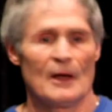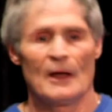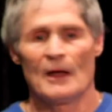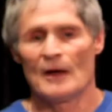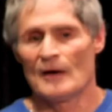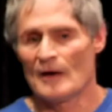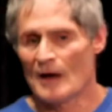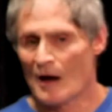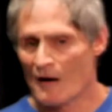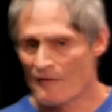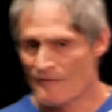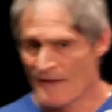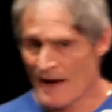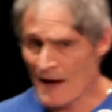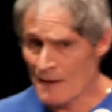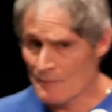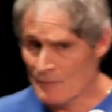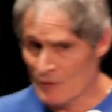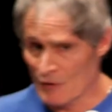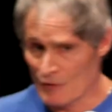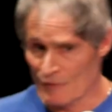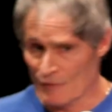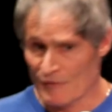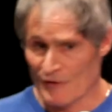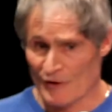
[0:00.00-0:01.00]
Now, if I'd
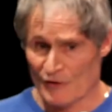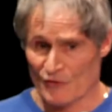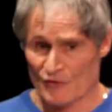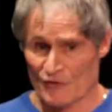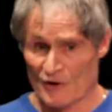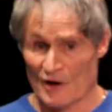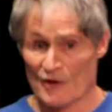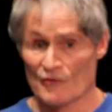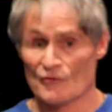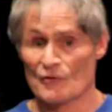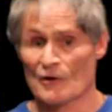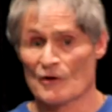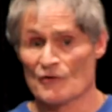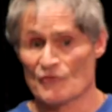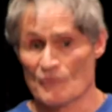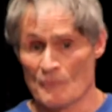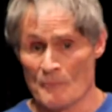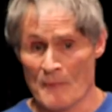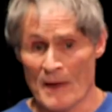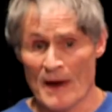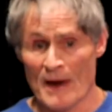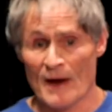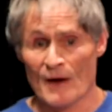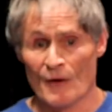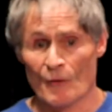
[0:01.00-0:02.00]
been the vice chancellor as a
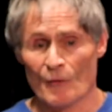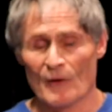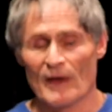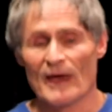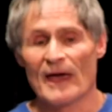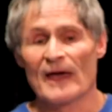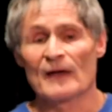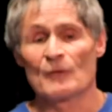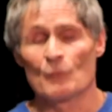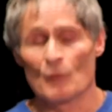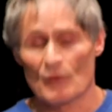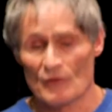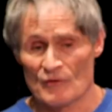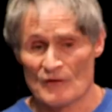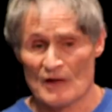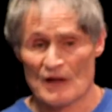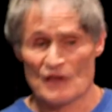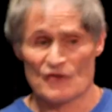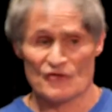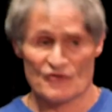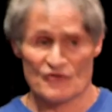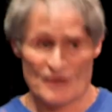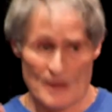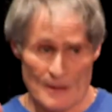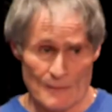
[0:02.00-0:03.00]
male and written that
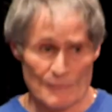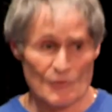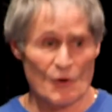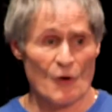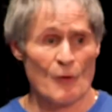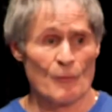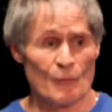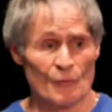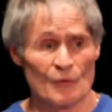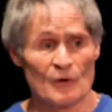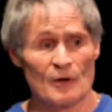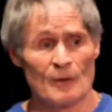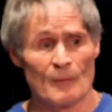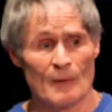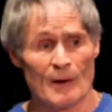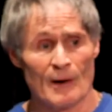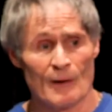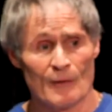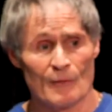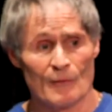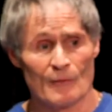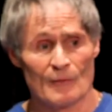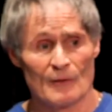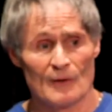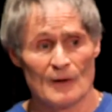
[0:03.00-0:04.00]
same global
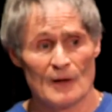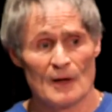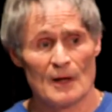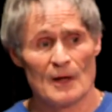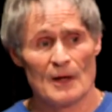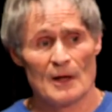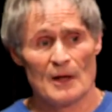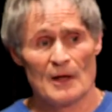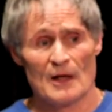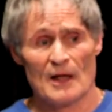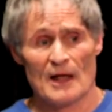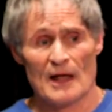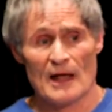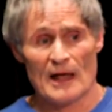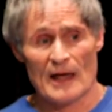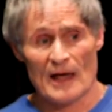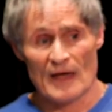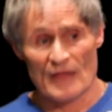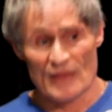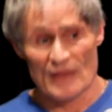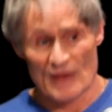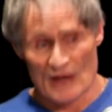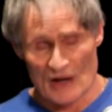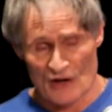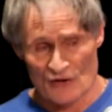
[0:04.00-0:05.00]
email,
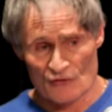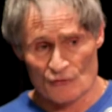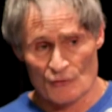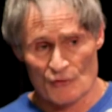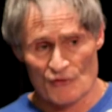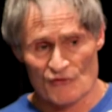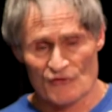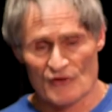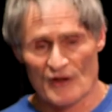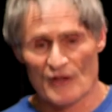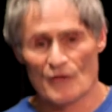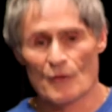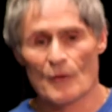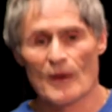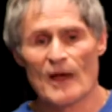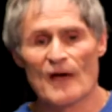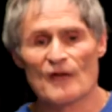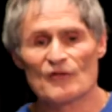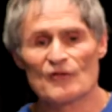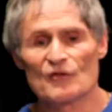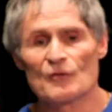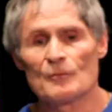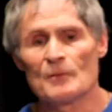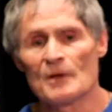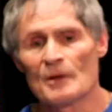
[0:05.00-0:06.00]
and the asterisk said there have
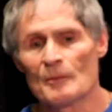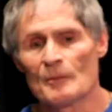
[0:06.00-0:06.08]
to be a